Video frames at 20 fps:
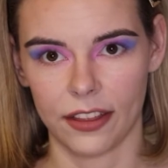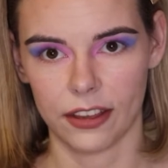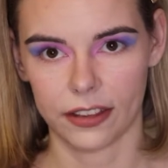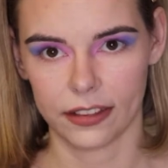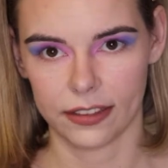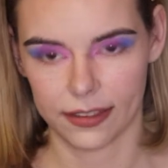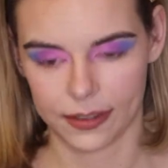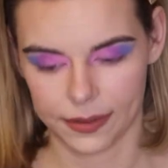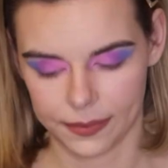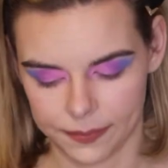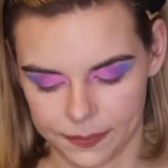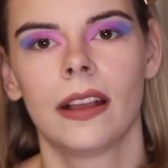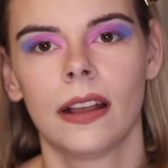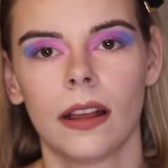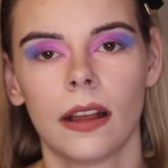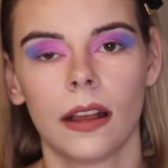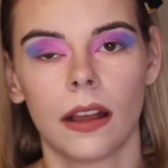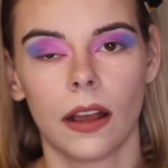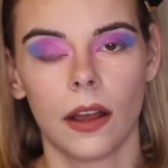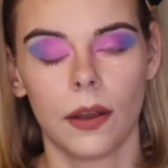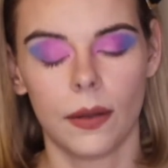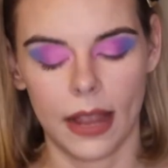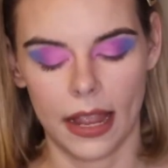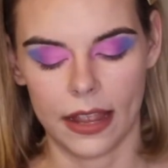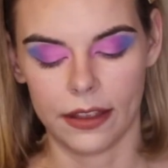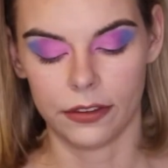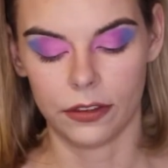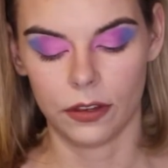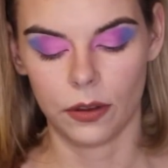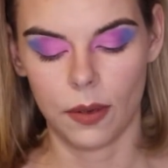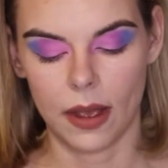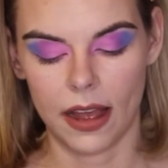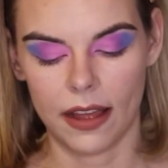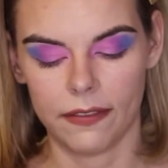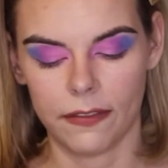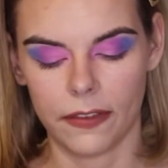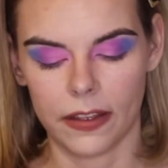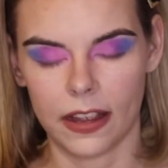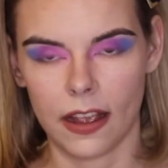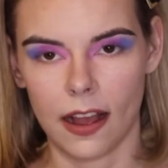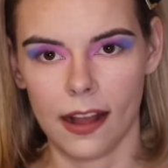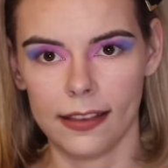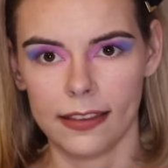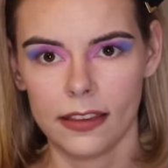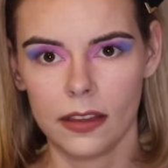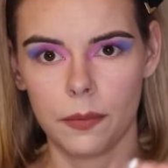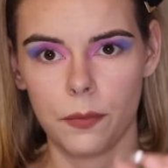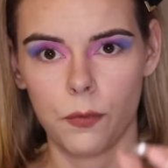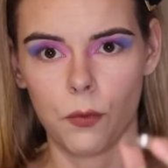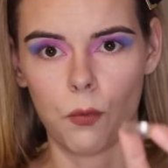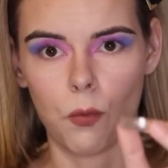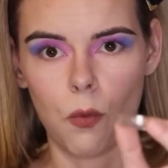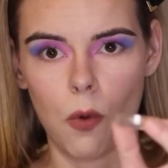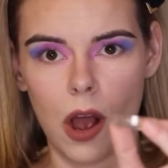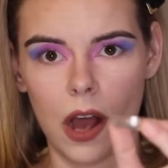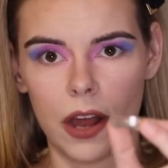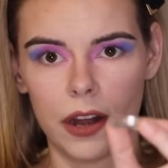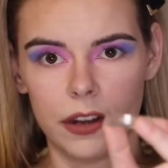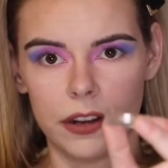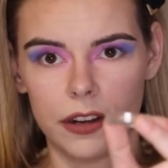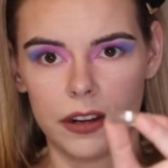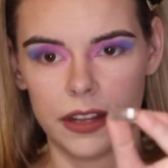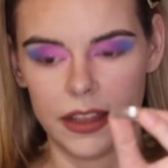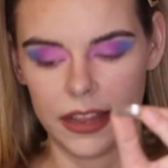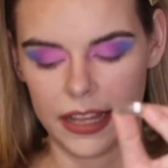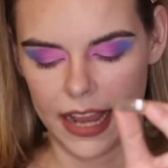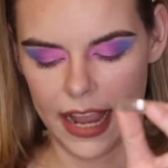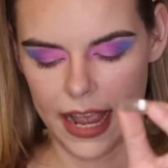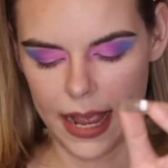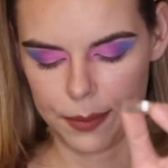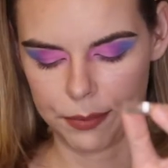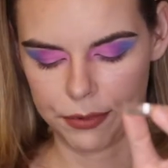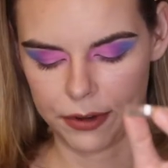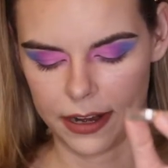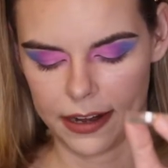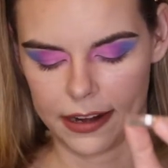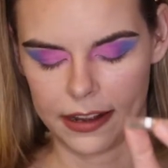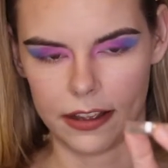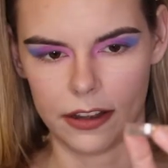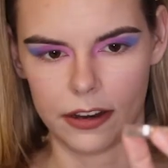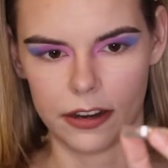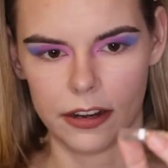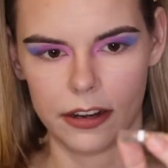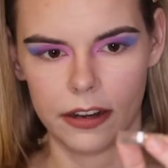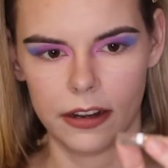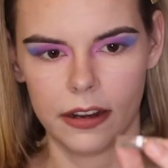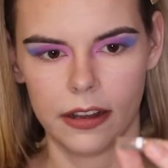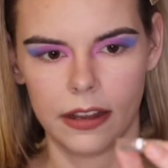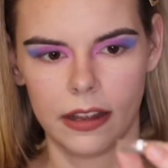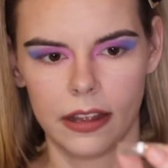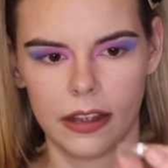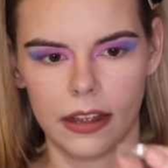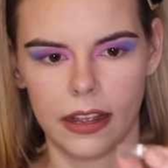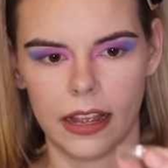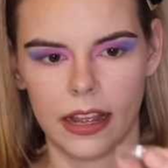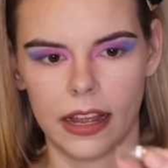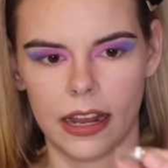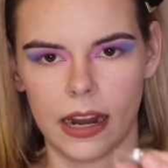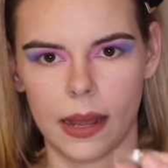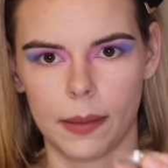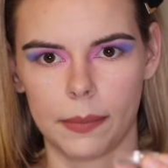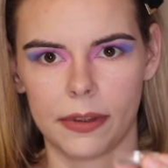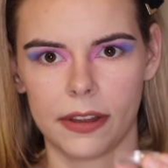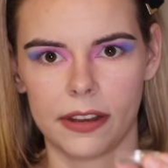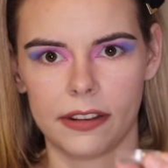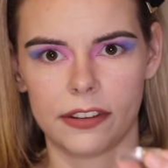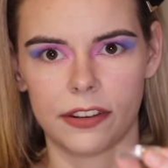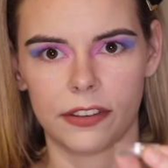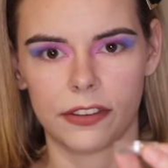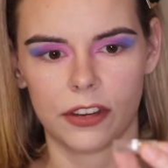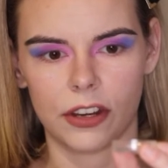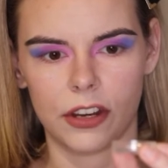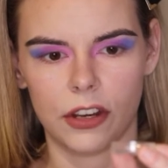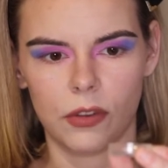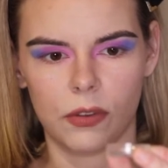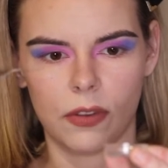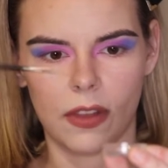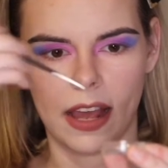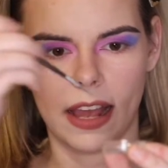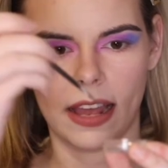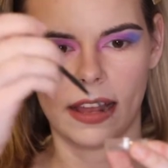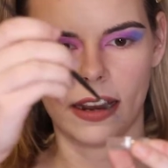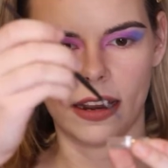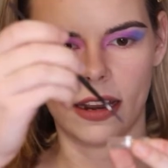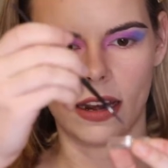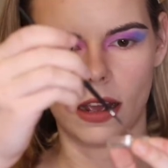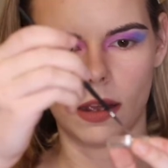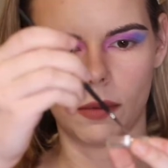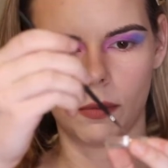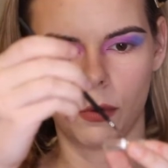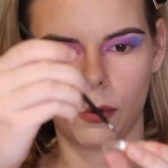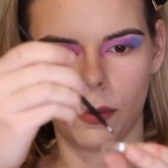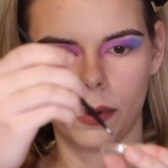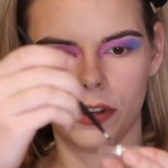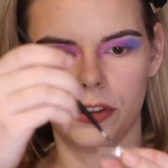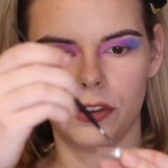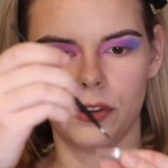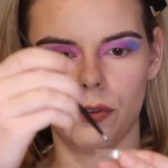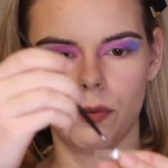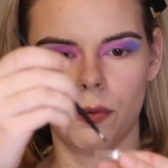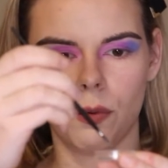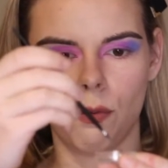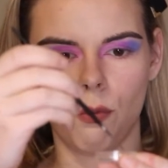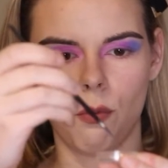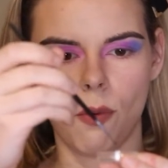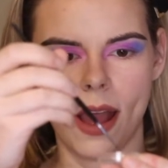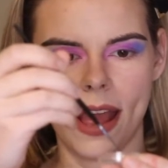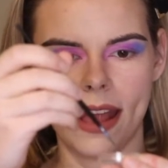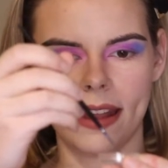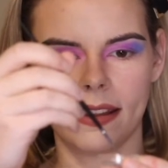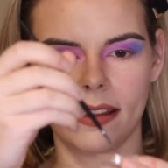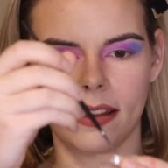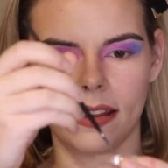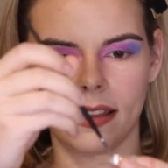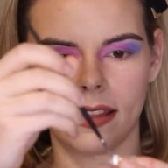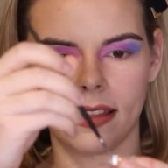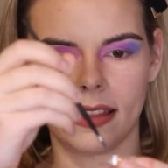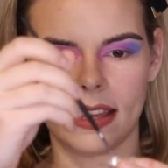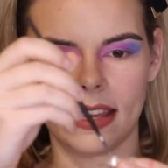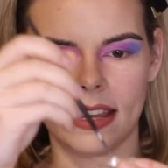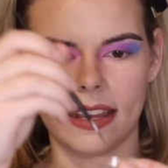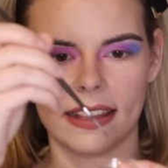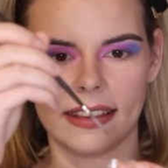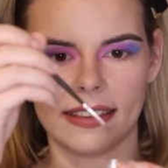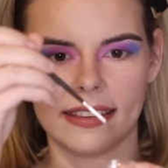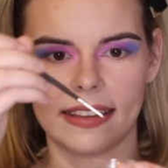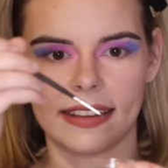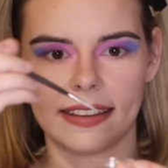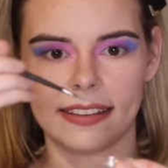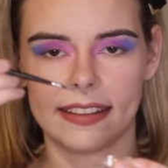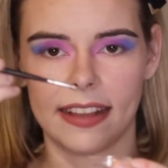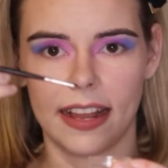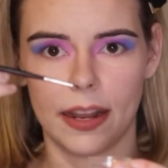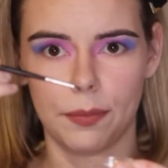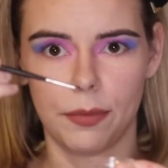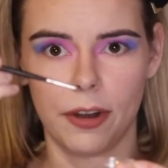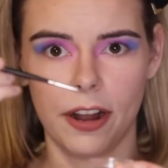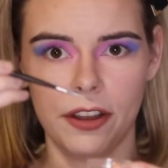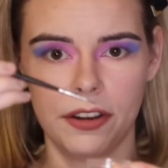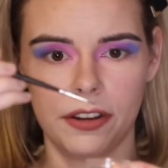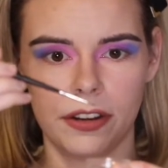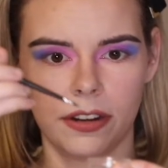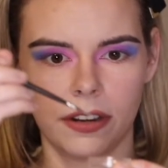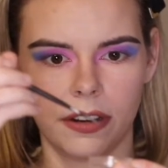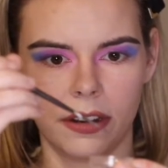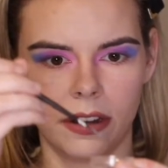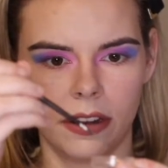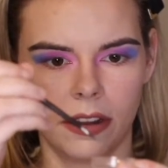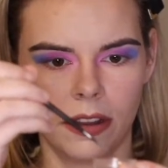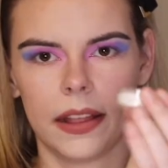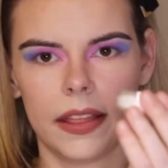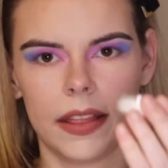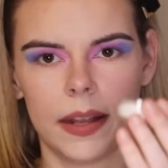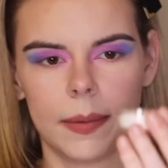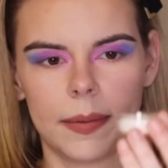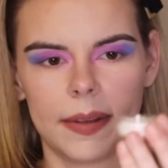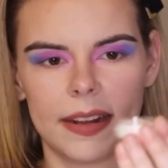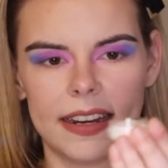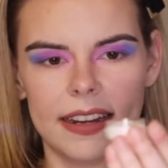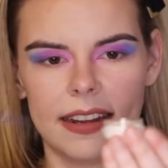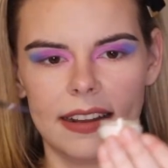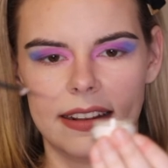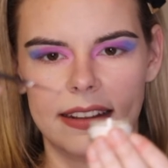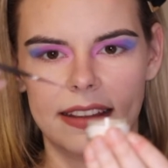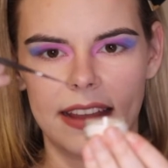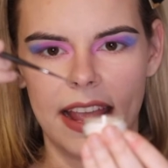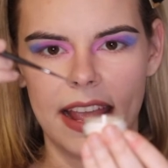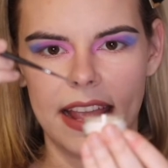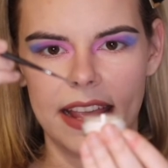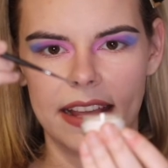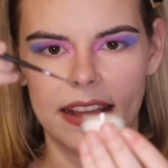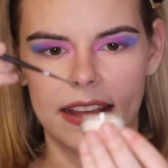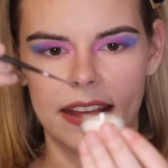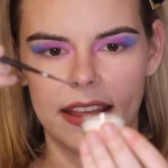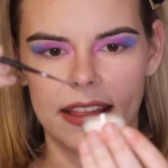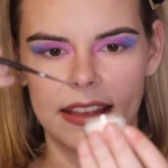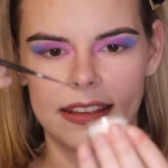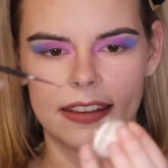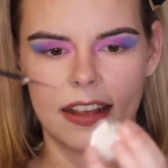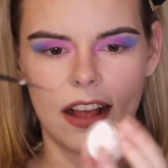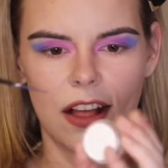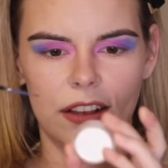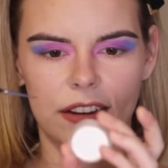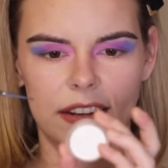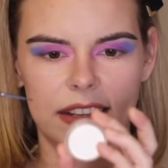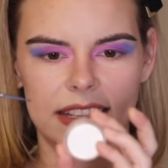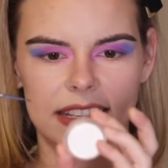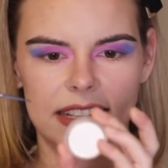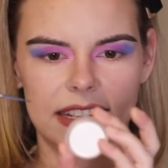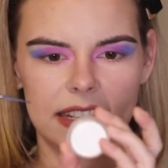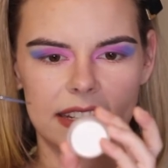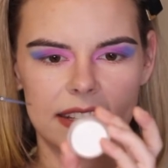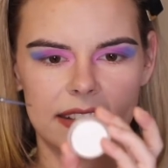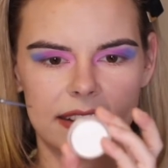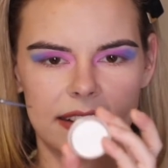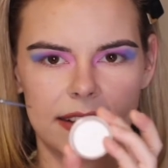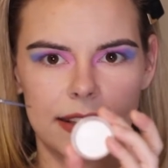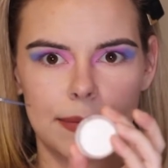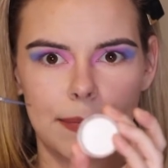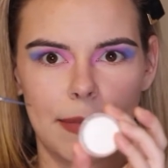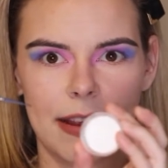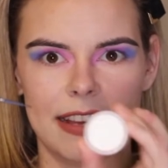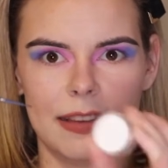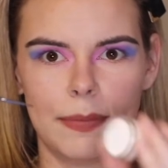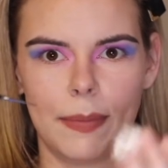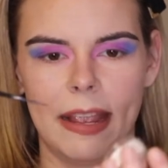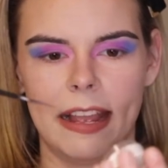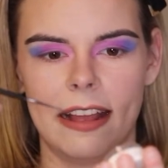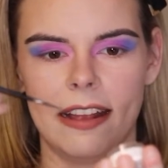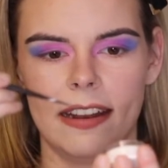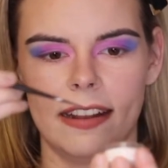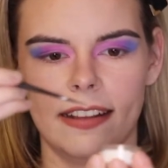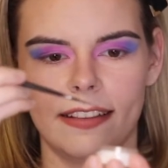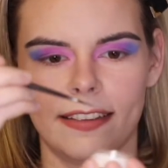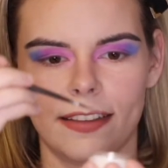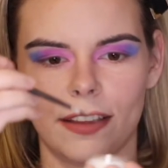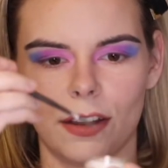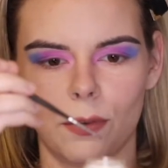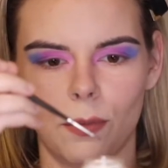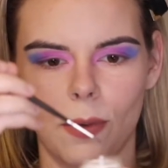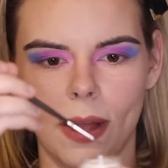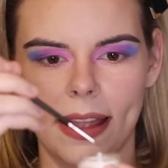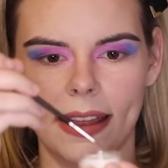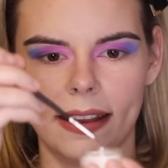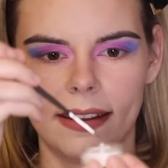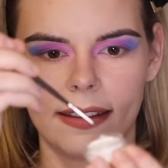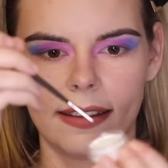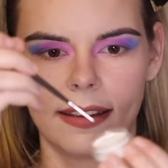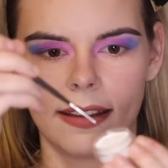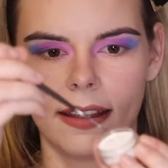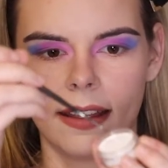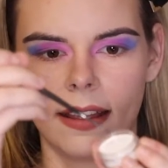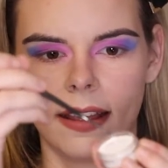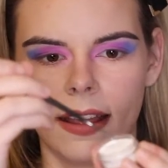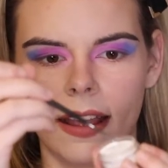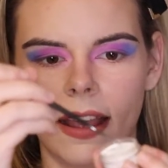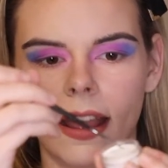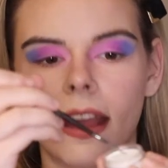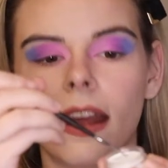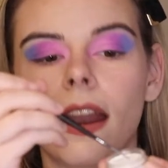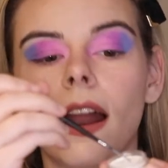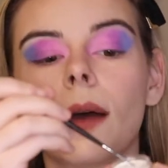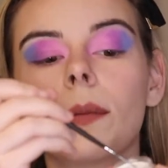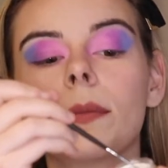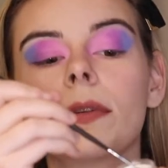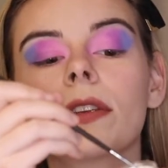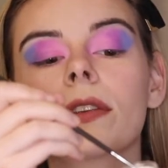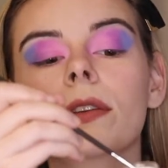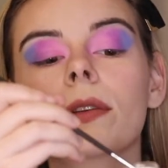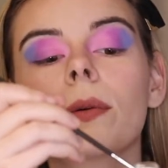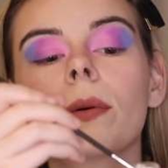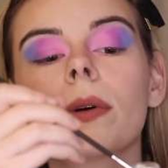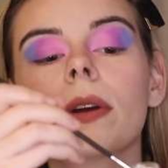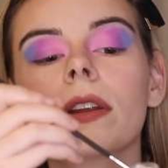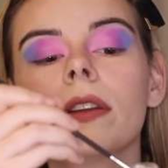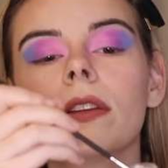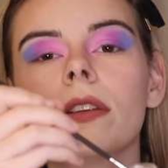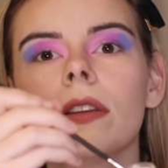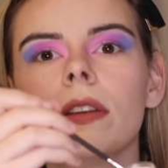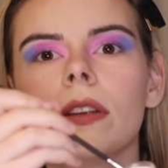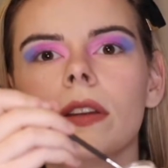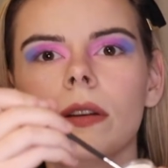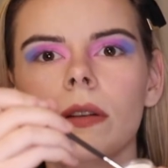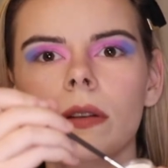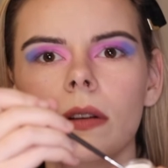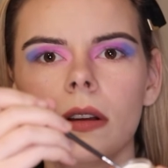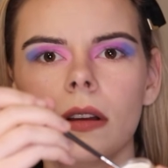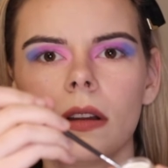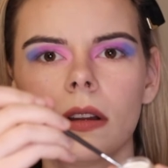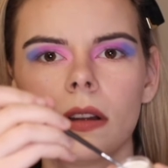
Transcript: looks. Okay, so I've got some water in the cap right here, and I'm just going to use that, and I'm going to wet the 610 brush. And then I'm going to take this color. This is Space Panda. It's their white. And I'm just going to